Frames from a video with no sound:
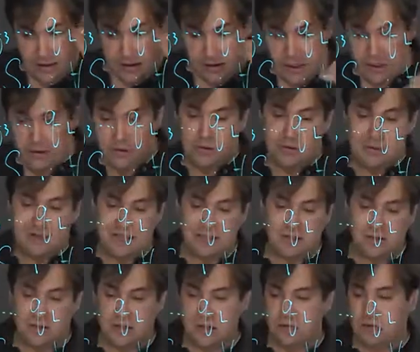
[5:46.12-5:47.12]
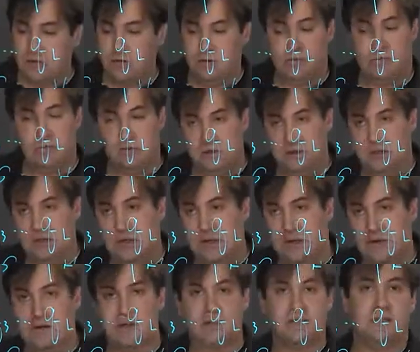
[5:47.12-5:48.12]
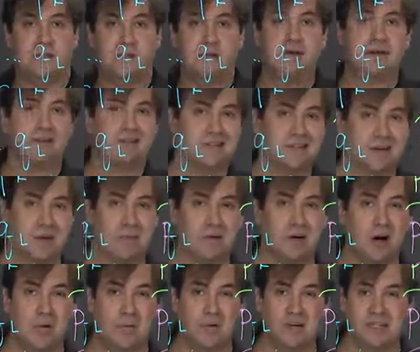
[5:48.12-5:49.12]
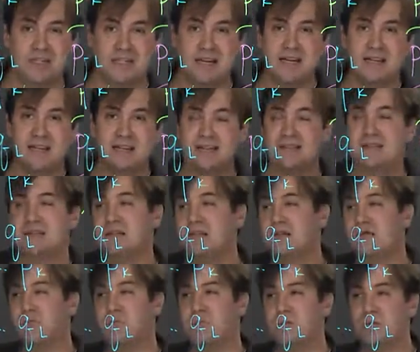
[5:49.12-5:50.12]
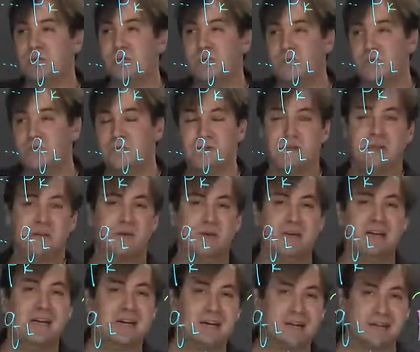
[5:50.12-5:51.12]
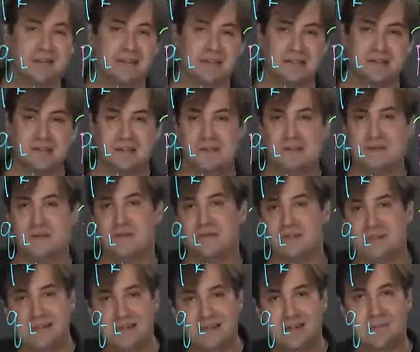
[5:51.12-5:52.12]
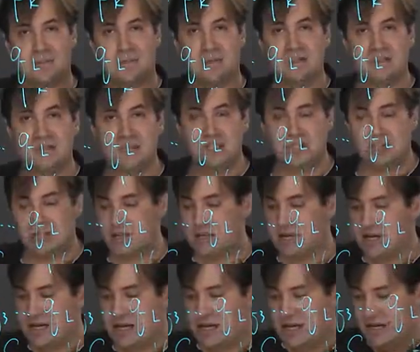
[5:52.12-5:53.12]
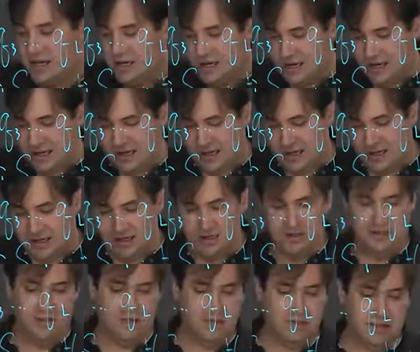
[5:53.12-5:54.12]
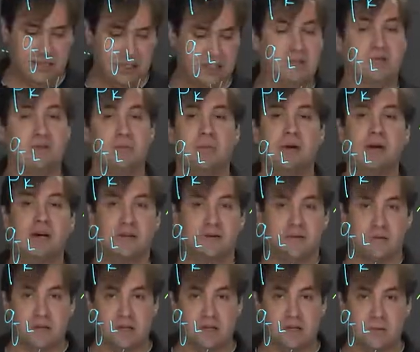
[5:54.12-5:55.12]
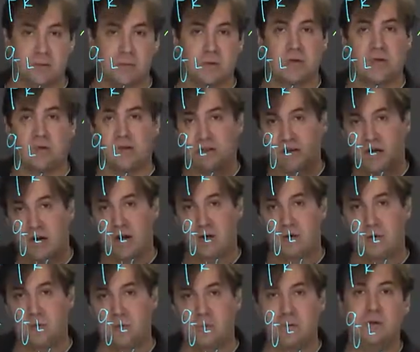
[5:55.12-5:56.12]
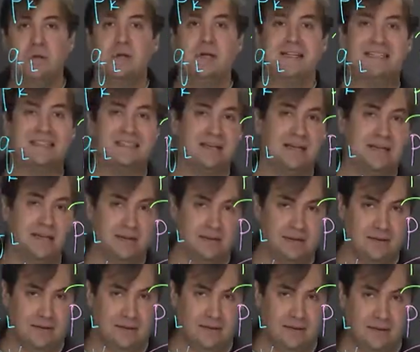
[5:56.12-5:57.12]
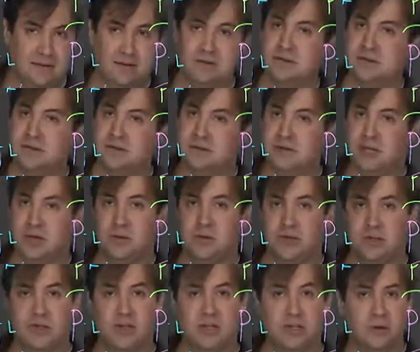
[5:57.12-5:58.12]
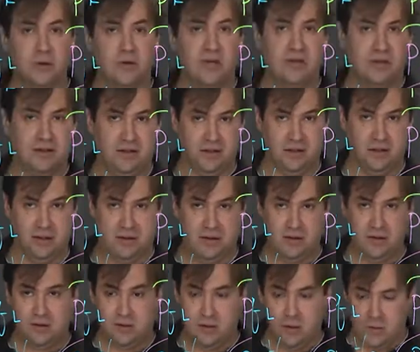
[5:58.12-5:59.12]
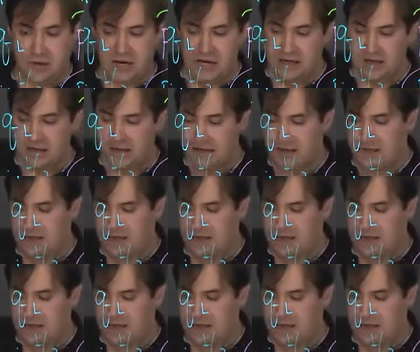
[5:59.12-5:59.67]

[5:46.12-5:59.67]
Now let's try to use this and some common sense to prove the uniqueness of the decomposition. And I just remind you that we are now inside the arbitrary Euclidean ring.